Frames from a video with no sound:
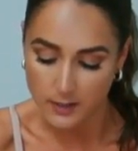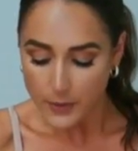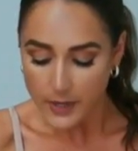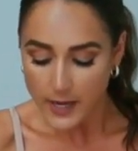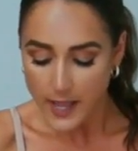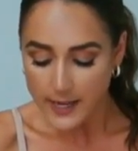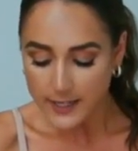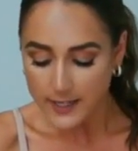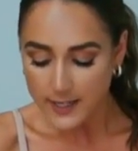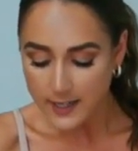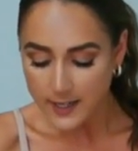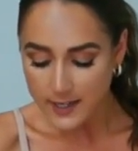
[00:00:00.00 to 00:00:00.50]
But
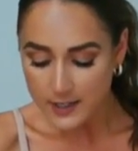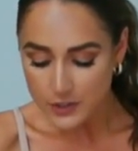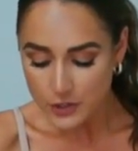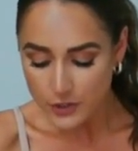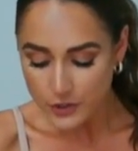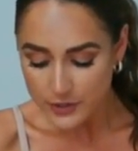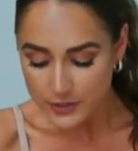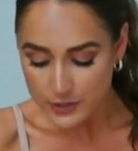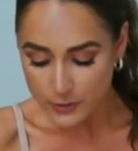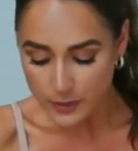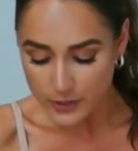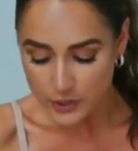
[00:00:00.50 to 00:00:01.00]
I can answer
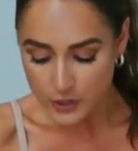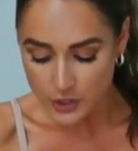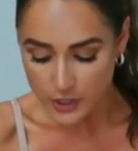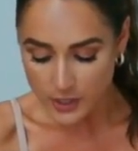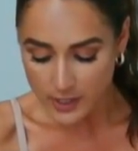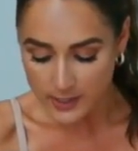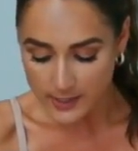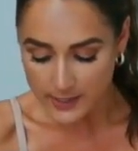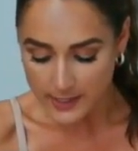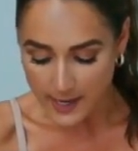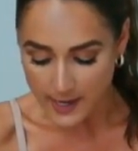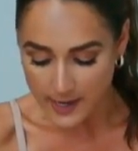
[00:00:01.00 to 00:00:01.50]
this question
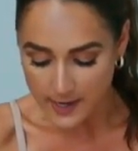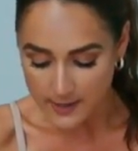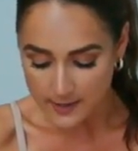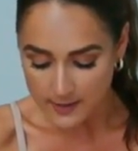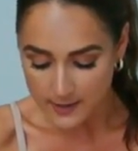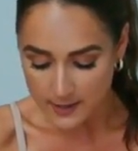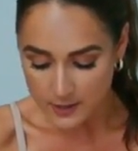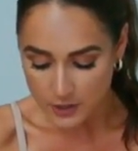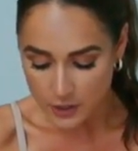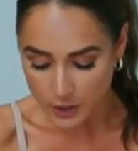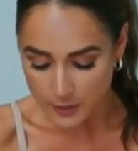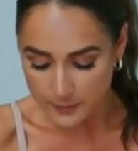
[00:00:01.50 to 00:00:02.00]
again
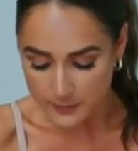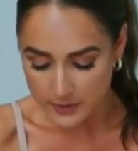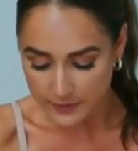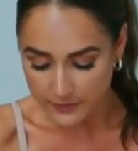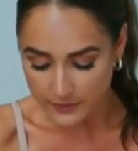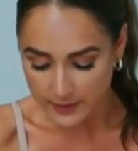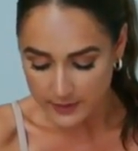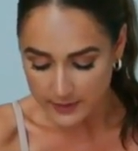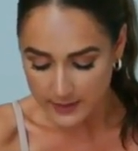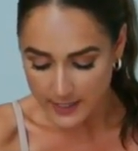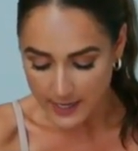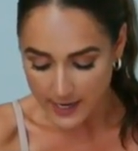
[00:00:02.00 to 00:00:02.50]
in terms of
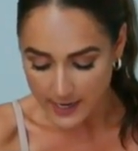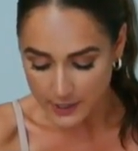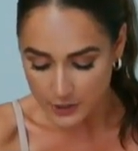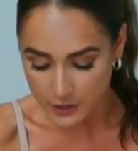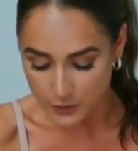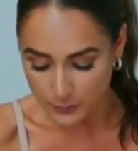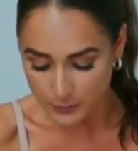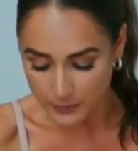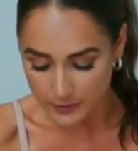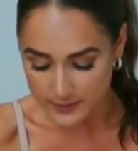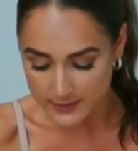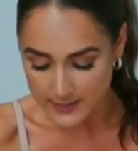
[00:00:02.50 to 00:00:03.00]
like the
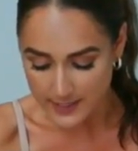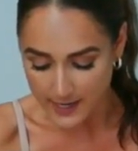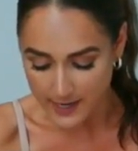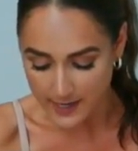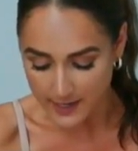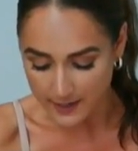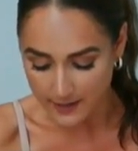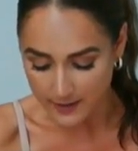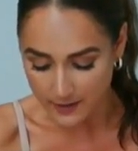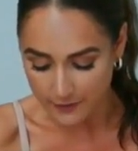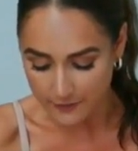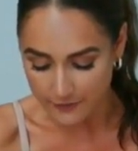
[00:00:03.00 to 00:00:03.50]
actual
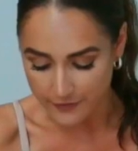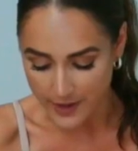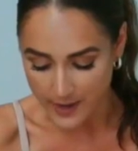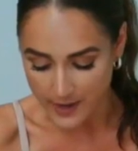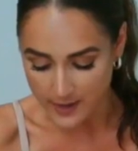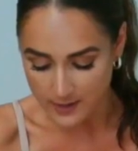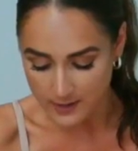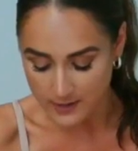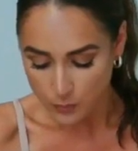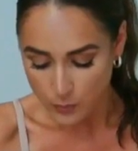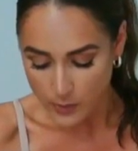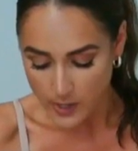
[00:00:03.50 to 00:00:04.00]
day and
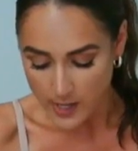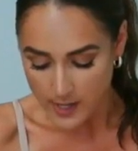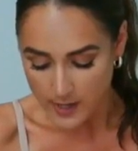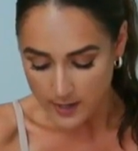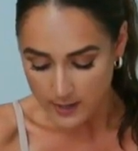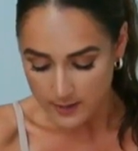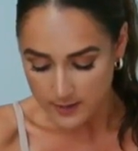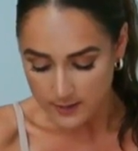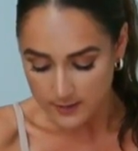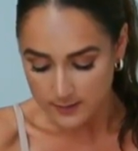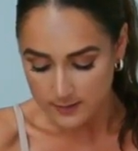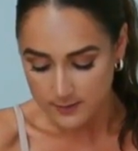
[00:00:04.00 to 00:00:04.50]
event
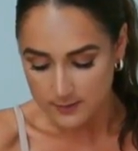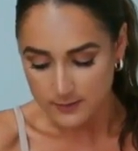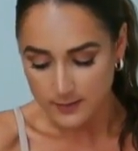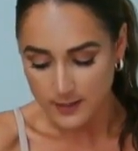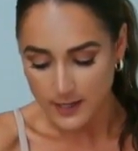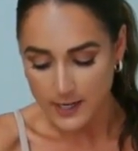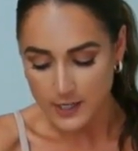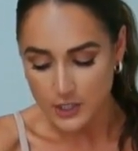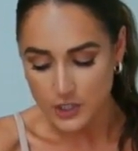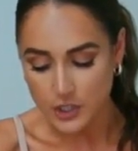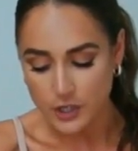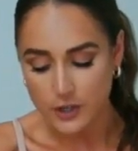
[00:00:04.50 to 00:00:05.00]
when
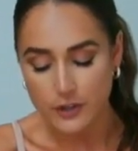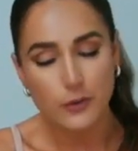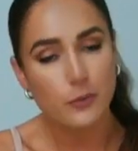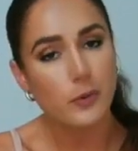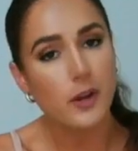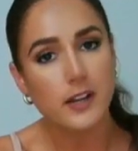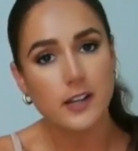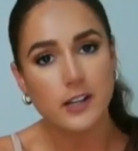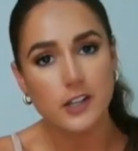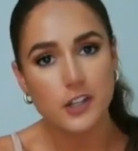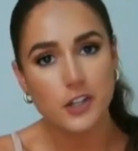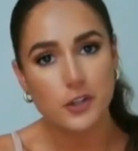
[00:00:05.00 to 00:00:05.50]
I share the
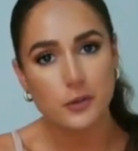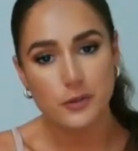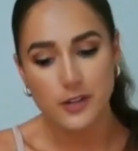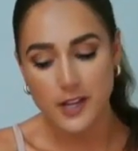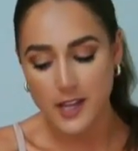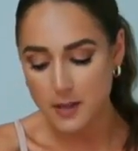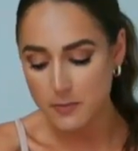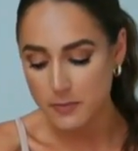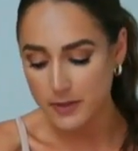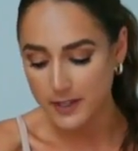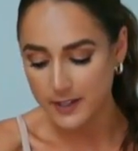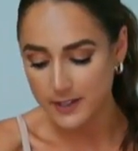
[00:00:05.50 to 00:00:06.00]
wedding
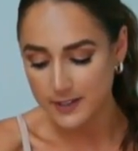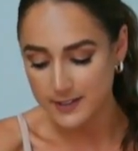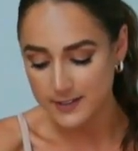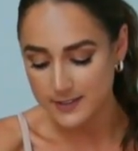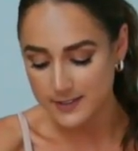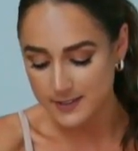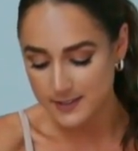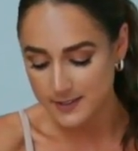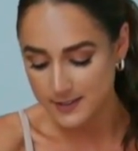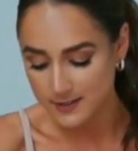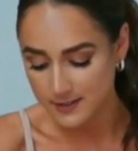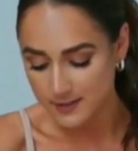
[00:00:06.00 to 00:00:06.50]
Q&A,
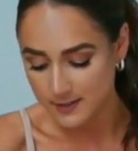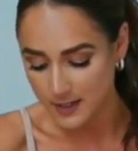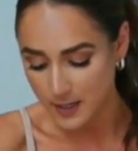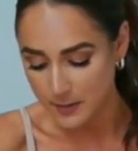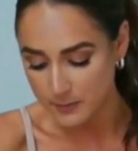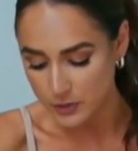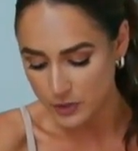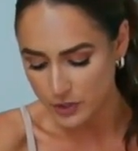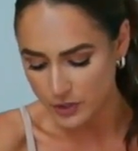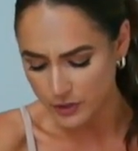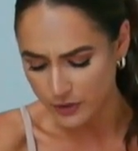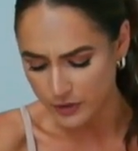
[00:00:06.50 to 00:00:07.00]
because I'm
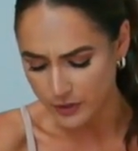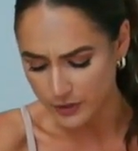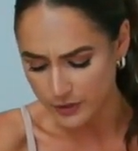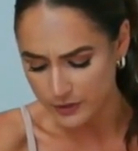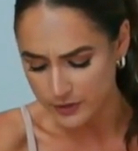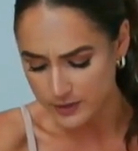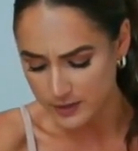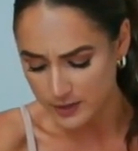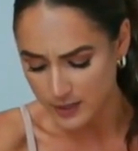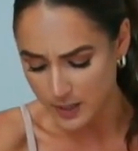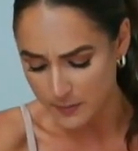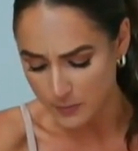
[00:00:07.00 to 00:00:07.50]
sure
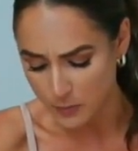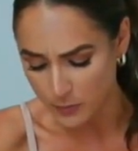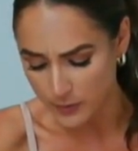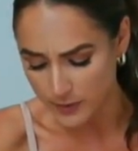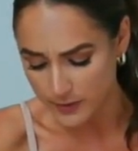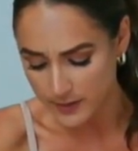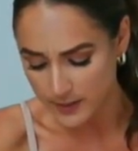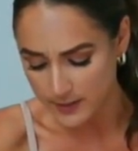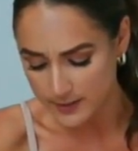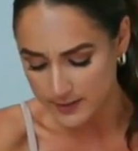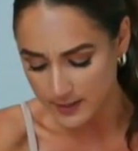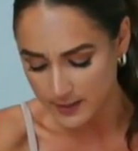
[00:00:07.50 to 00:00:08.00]
there's a couple more
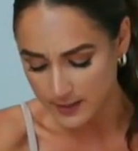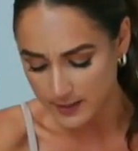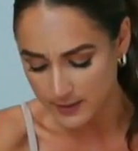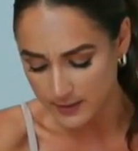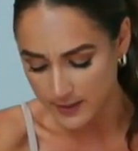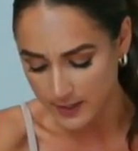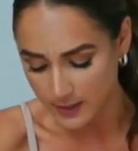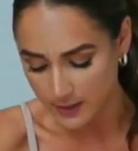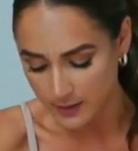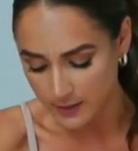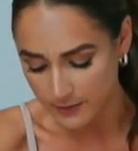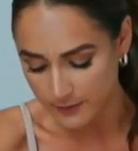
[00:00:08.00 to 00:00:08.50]
things I could
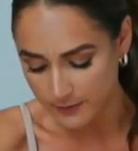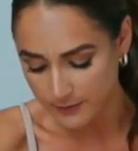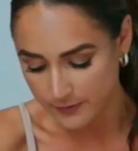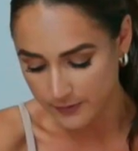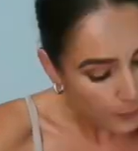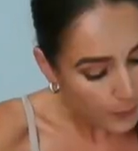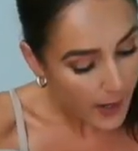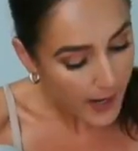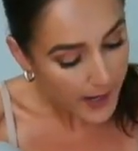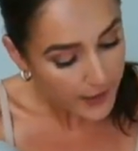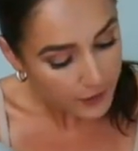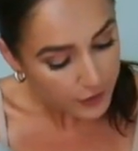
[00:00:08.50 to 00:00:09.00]
think of.
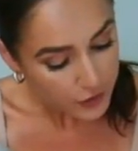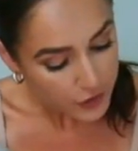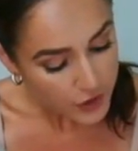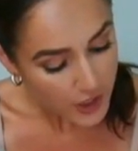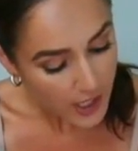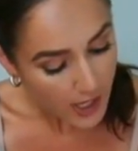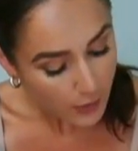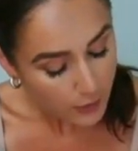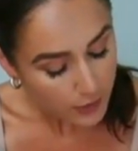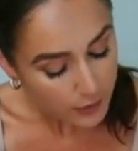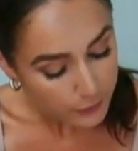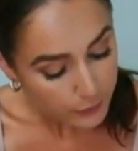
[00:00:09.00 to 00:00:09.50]
Bridal
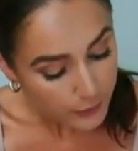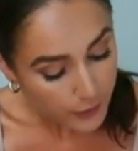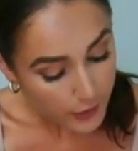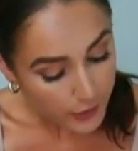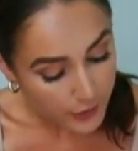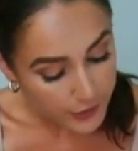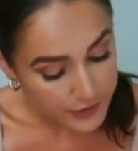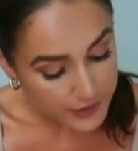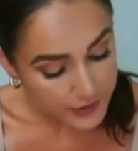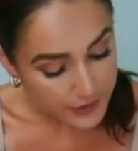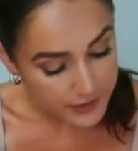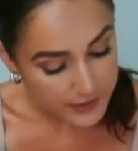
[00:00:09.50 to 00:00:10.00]
shower
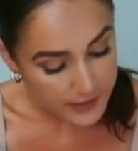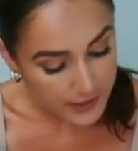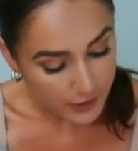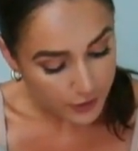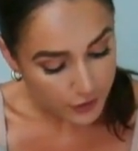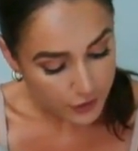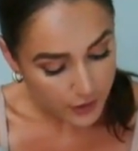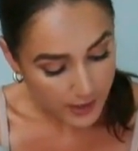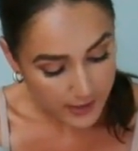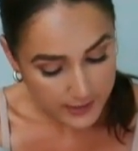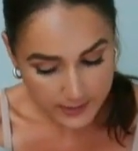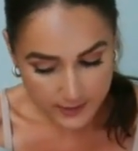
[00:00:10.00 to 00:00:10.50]
rehearsal
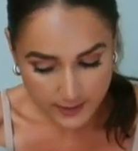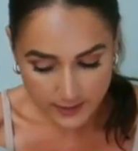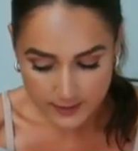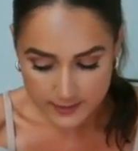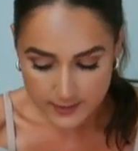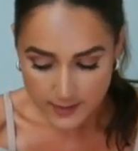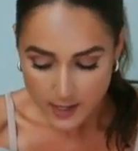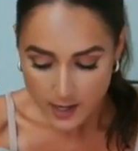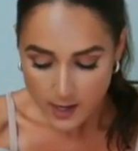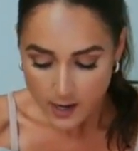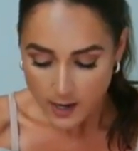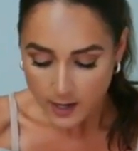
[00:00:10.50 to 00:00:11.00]
dinner
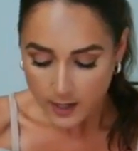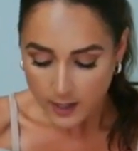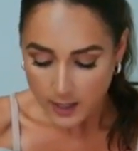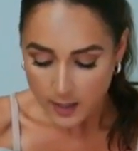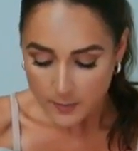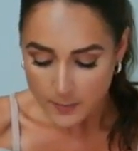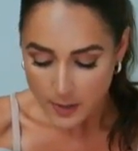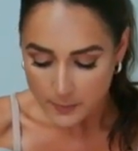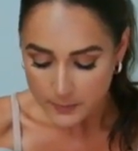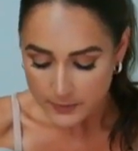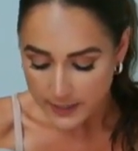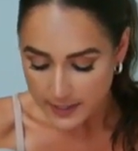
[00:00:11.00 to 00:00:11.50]
dresses.
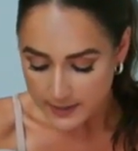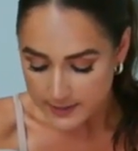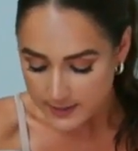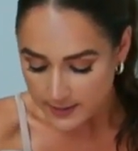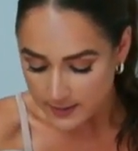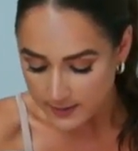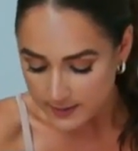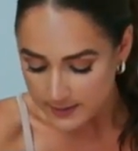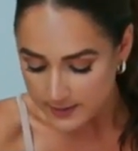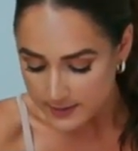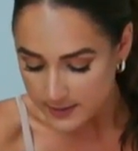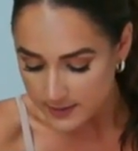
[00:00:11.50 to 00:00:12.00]
I'm
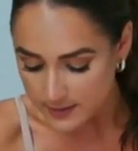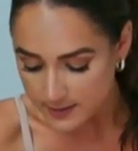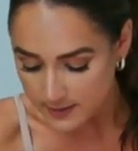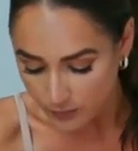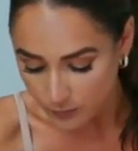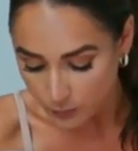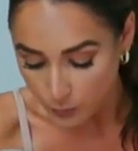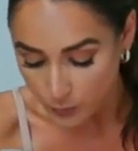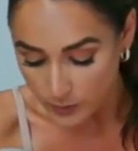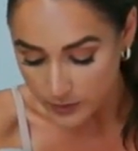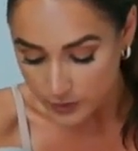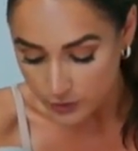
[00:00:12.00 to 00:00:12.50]
guessing this is
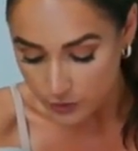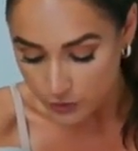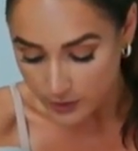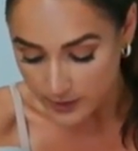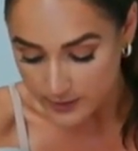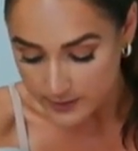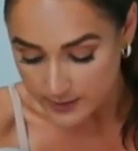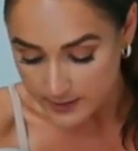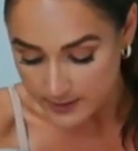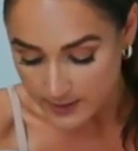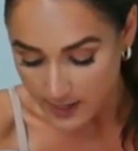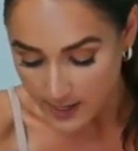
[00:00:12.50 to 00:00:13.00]
what
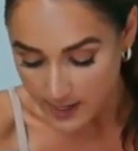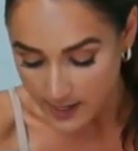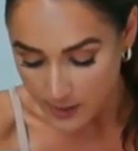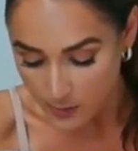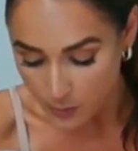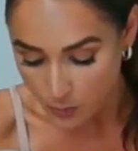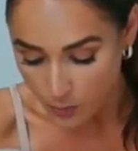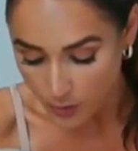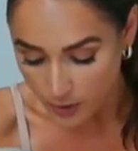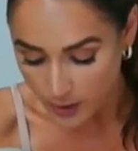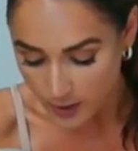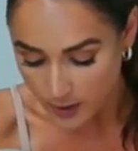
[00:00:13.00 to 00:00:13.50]
dresses I
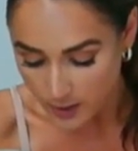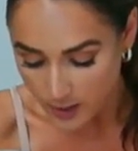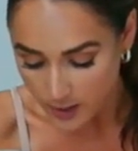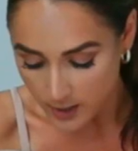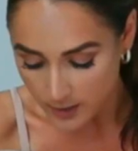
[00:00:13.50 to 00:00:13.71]
wore.